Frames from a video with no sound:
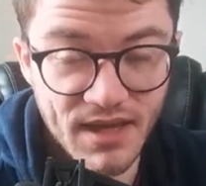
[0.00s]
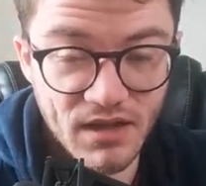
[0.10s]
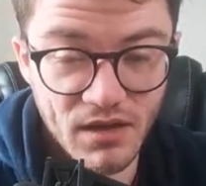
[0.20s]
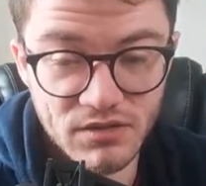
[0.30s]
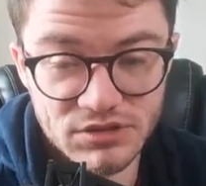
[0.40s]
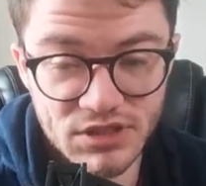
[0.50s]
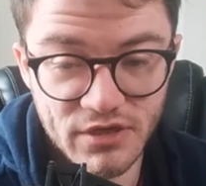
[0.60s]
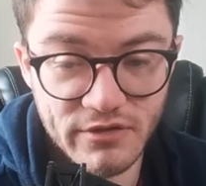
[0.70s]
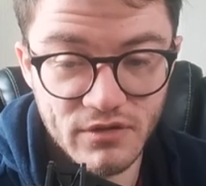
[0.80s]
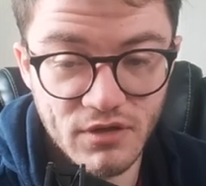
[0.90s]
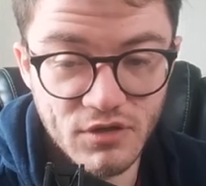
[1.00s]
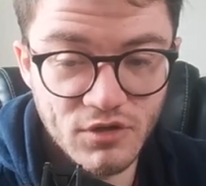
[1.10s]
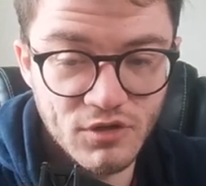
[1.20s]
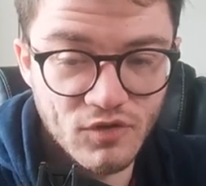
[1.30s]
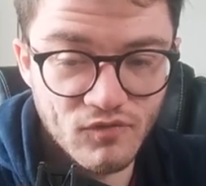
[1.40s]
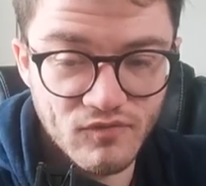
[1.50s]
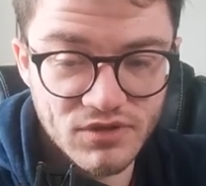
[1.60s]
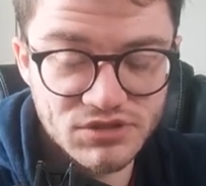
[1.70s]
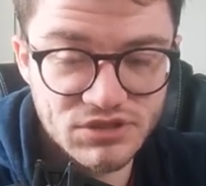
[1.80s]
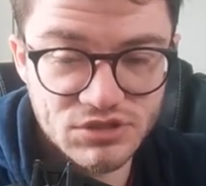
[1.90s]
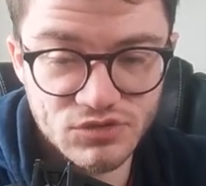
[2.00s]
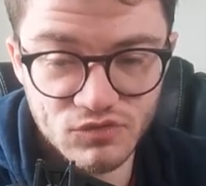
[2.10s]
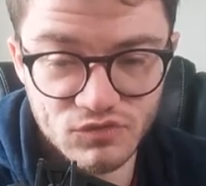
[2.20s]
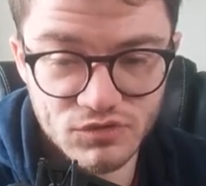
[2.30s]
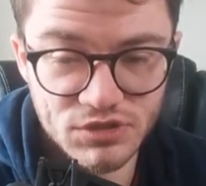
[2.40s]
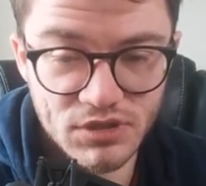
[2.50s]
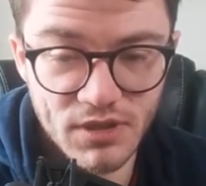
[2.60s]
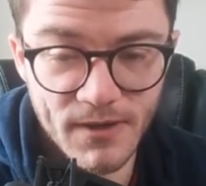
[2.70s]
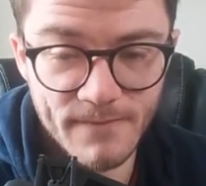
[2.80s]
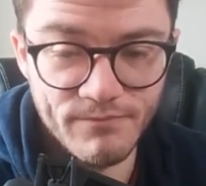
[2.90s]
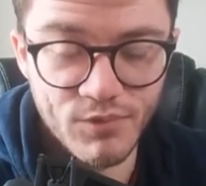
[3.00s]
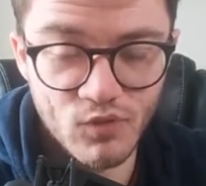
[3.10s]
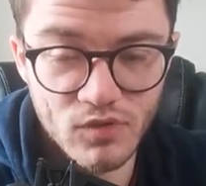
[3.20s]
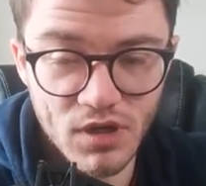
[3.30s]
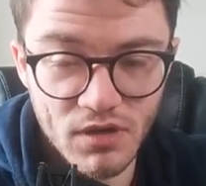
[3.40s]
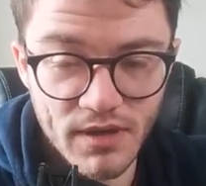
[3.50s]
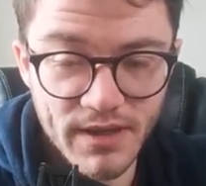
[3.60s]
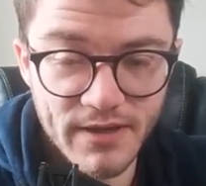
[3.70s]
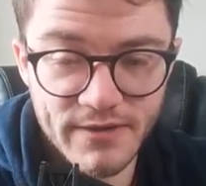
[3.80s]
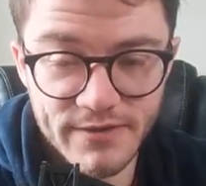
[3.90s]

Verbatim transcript: Luxio, Rusted Sword, Bullguy,